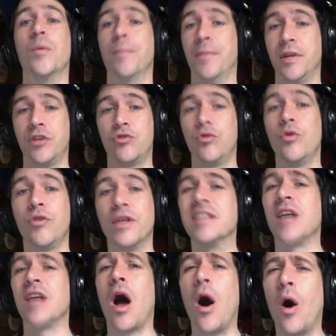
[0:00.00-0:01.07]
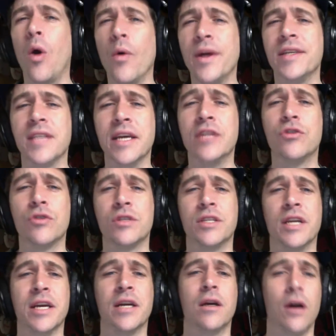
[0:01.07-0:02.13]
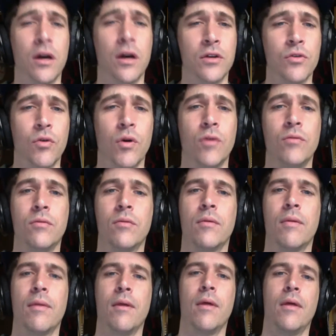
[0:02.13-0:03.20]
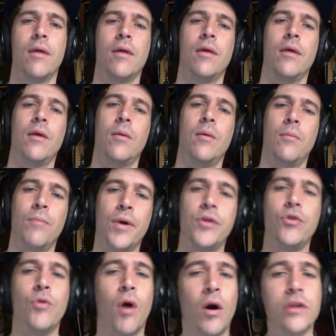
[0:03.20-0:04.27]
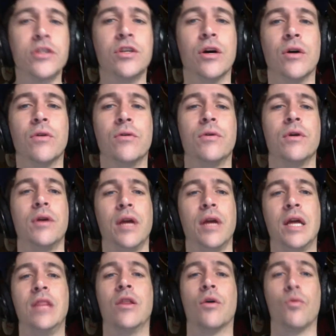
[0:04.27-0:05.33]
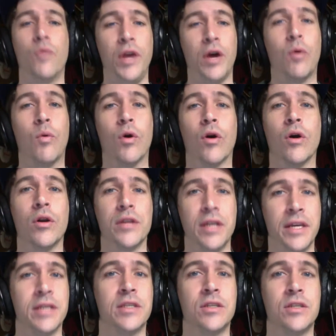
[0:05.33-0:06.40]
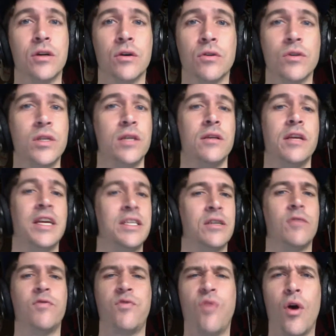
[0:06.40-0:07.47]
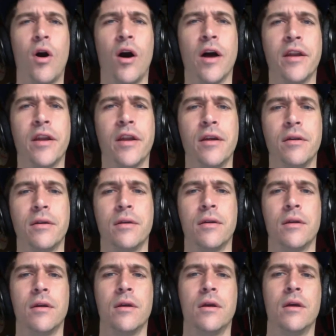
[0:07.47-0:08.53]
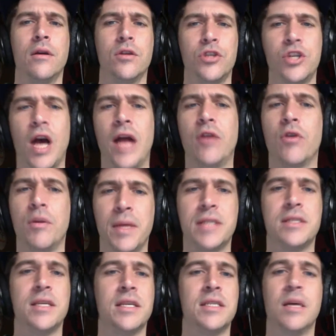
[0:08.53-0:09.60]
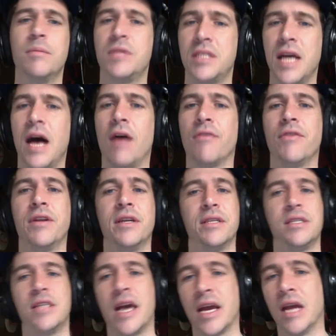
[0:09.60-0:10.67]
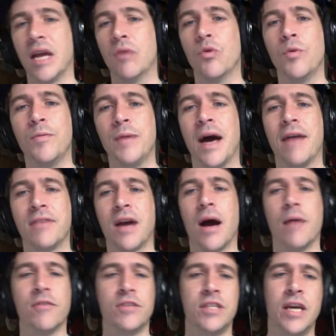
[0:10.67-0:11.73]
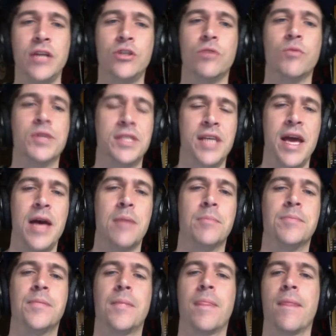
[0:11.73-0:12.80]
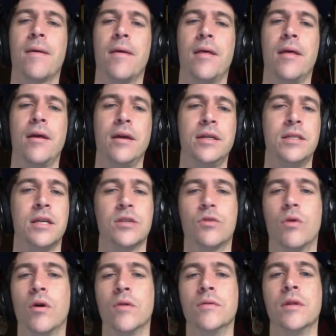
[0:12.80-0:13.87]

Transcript: "The truth is always interesting," unquote. But who also, in the real world, he is told, is a fraud. Shiner admits this himself in his second rooftop conversation with Sam. He says, quote,